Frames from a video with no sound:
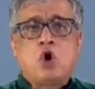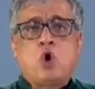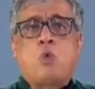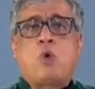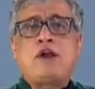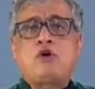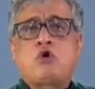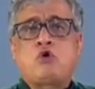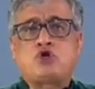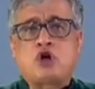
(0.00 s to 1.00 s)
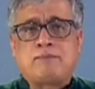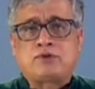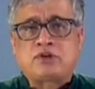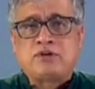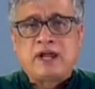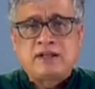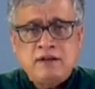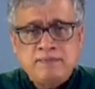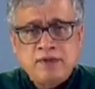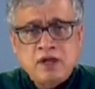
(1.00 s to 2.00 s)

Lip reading: 1 crore jobs created